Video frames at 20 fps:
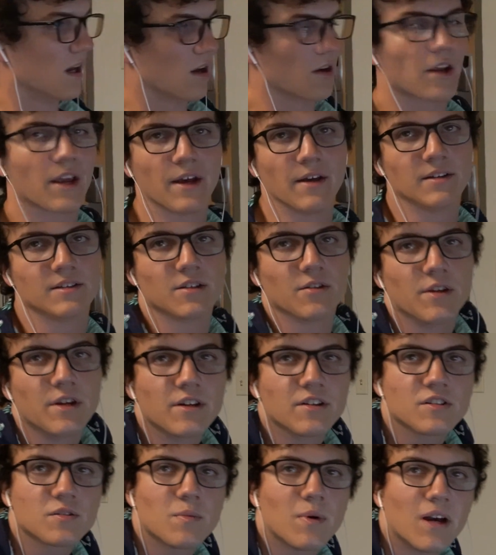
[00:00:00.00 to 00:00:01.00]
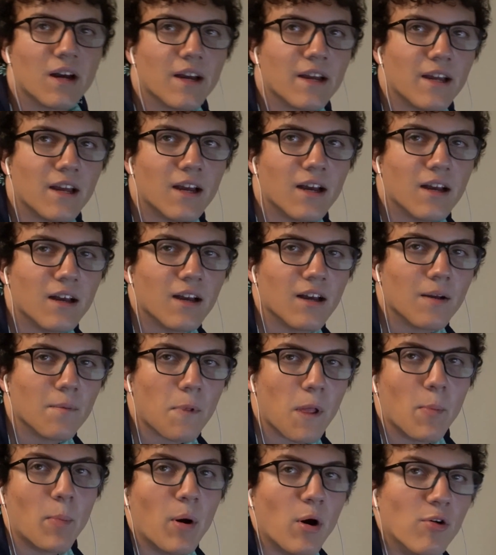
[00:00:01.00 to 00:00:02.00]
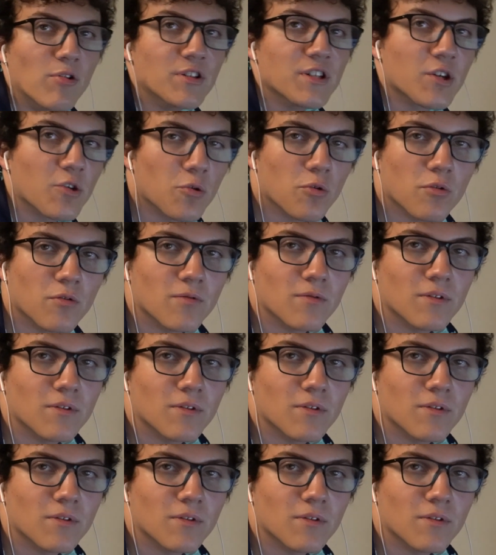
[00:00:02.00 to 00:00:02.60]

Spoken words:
Okay, so here's my opposing